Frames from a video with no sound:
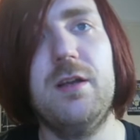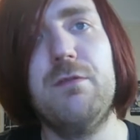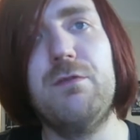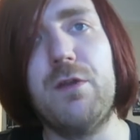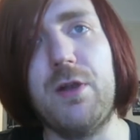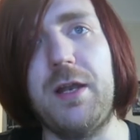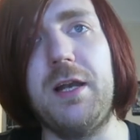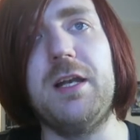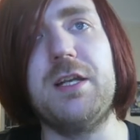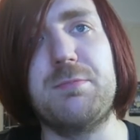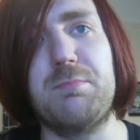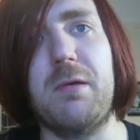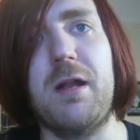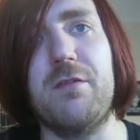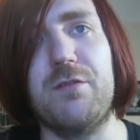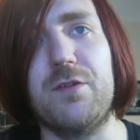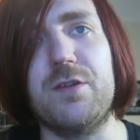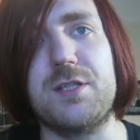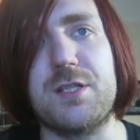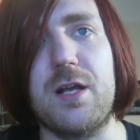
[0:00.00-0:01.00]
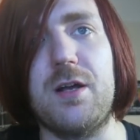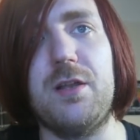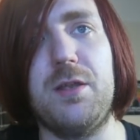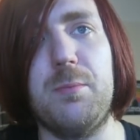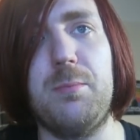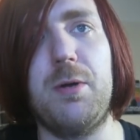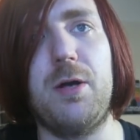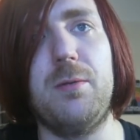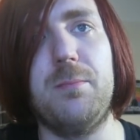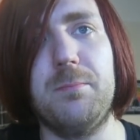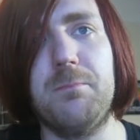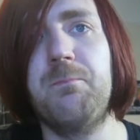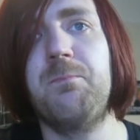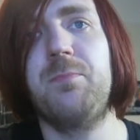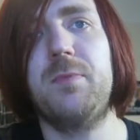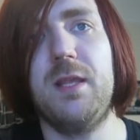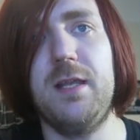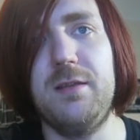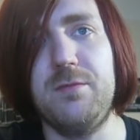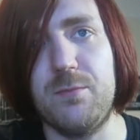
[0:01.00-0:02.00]
Full English breakfasts are the bomb
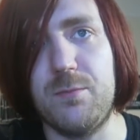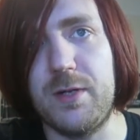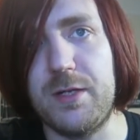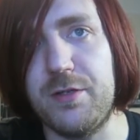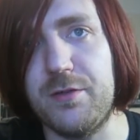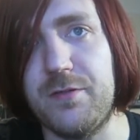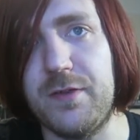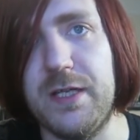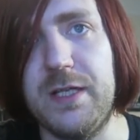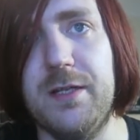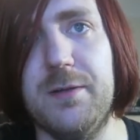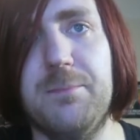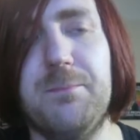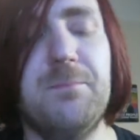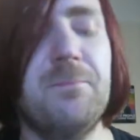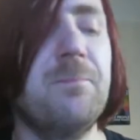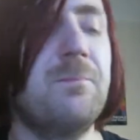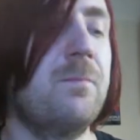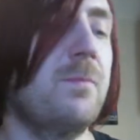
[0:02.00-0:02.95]
even when you're vegan.